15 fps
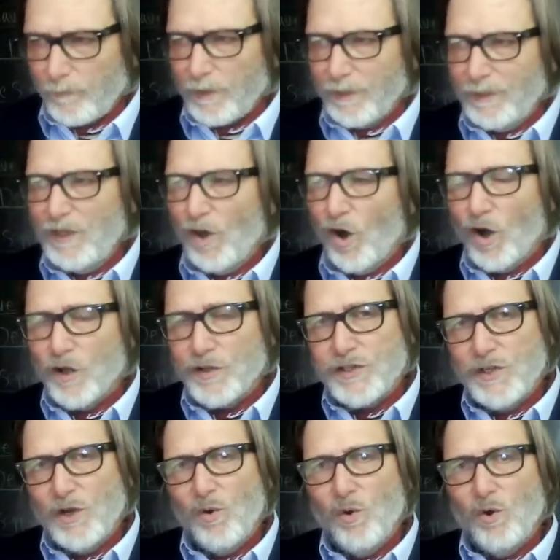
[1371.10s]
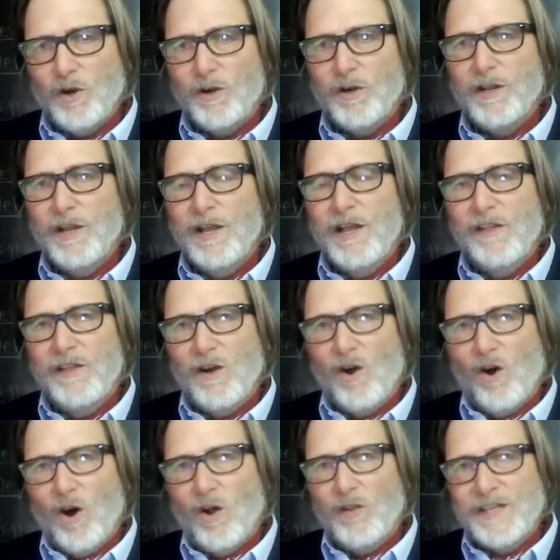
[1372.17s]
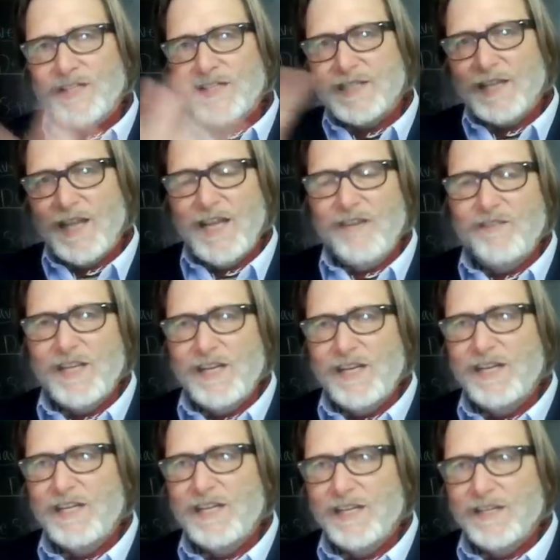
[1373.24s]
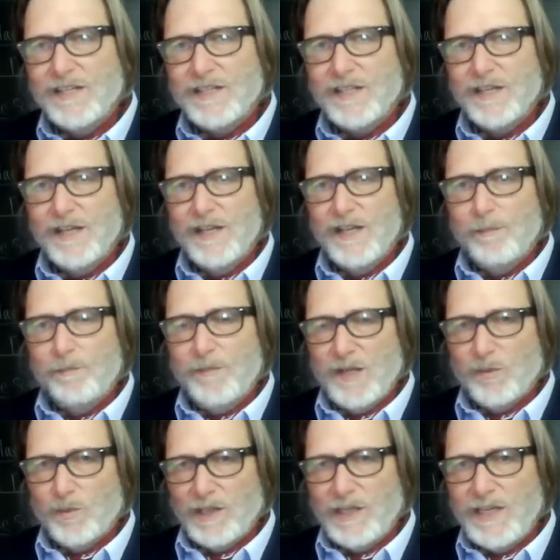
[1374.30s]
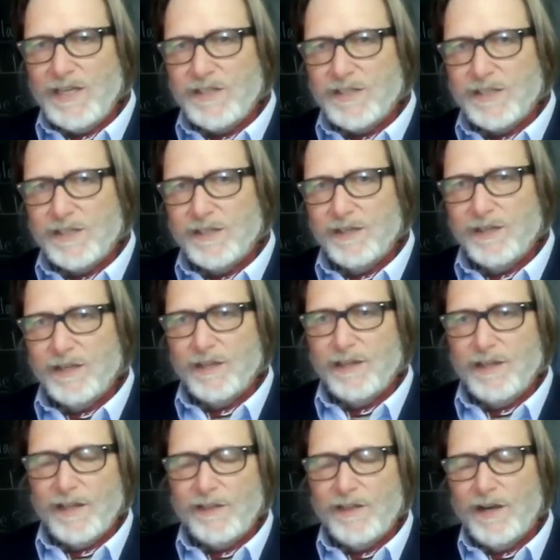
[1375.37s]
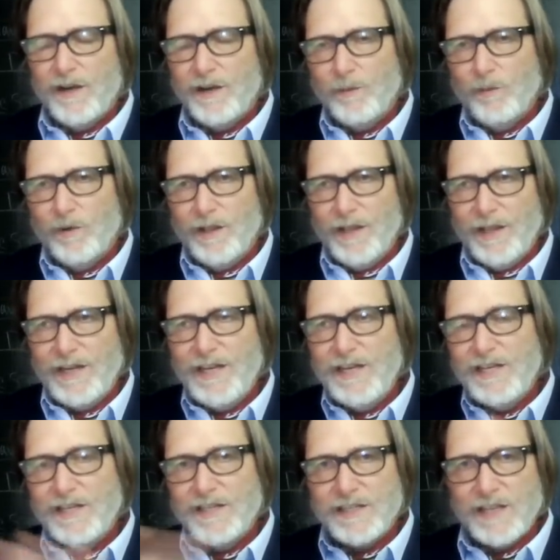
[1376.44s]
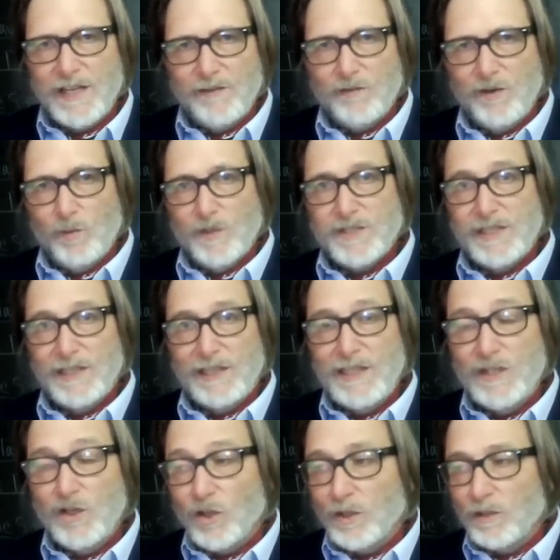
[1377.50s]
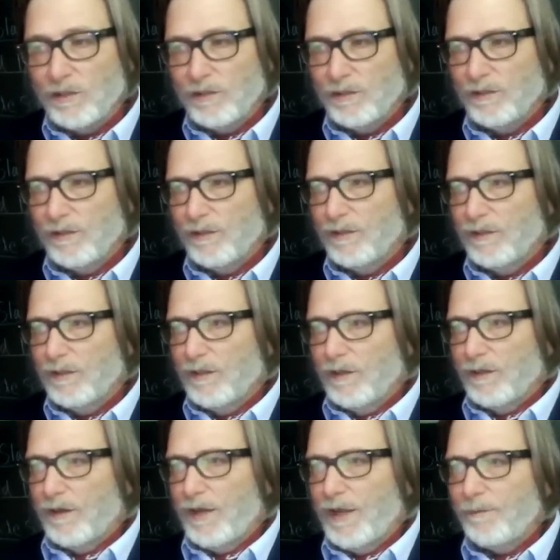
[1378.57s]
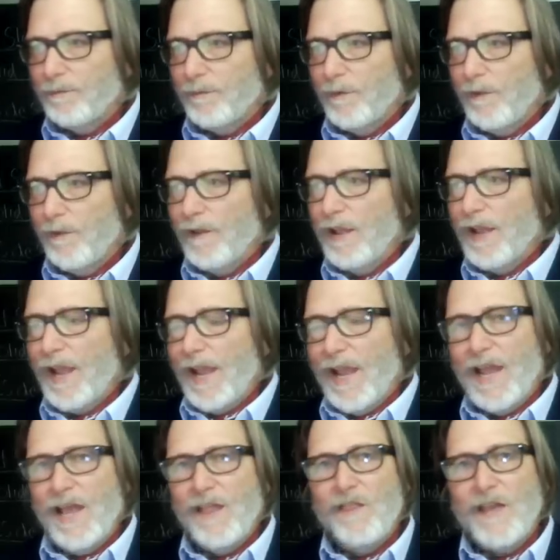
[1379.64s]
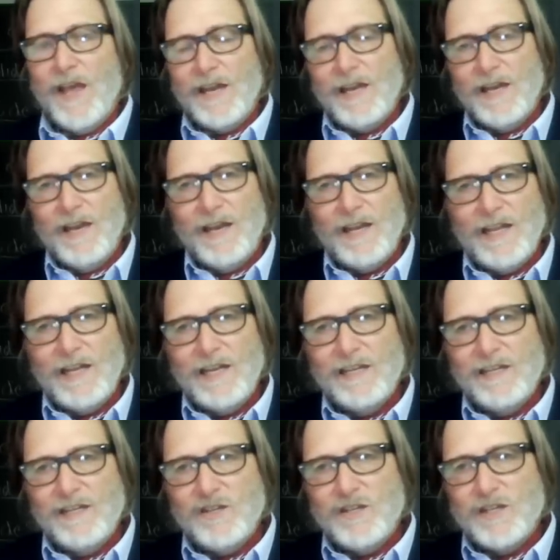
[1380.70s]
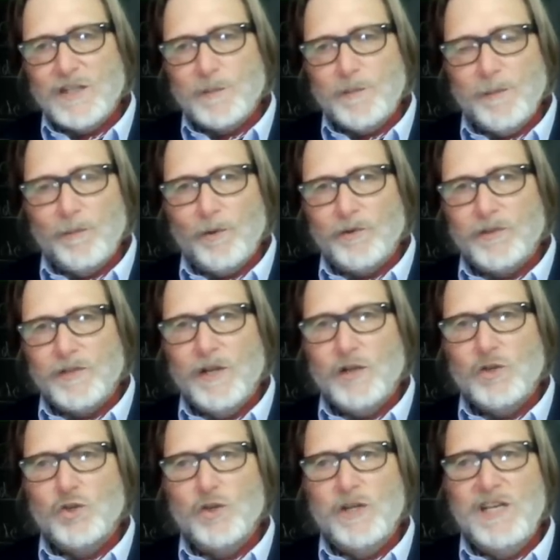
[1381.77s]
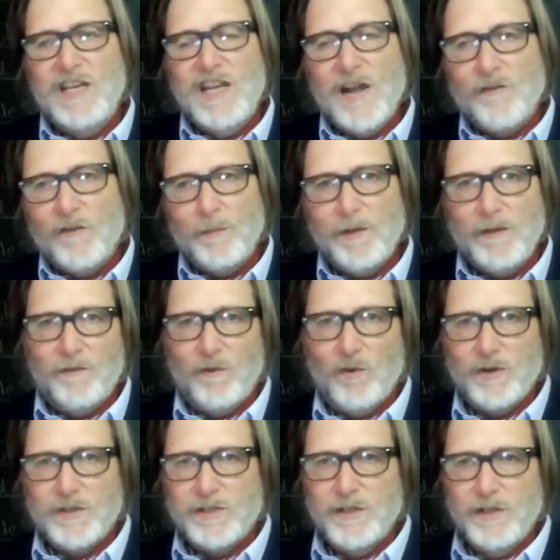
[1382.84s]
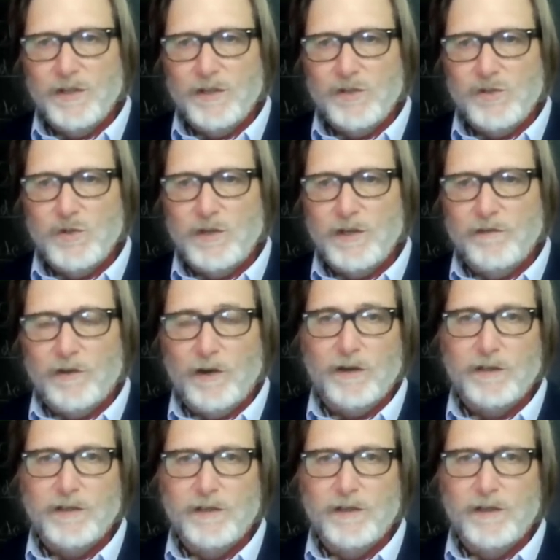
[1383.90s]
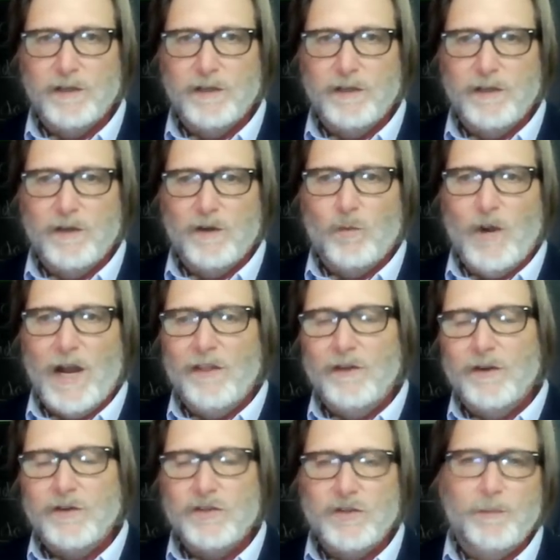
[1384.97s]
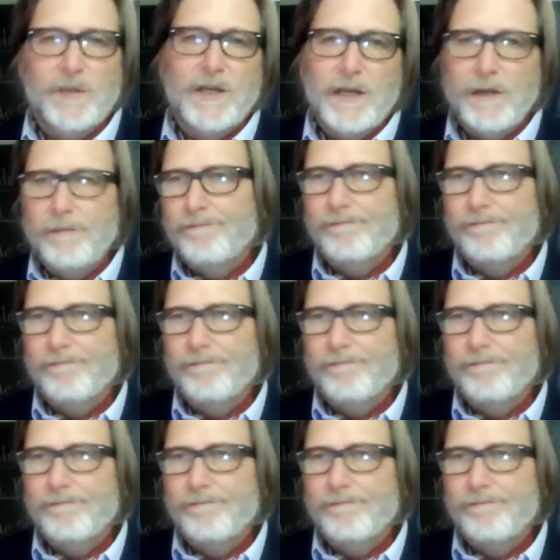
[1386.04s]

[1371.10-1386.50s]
He also ordered that all enslaved Indians be released, that Indian slavery was illegal, right? And that indigenous peoples should never be forced to convert. Rather, should be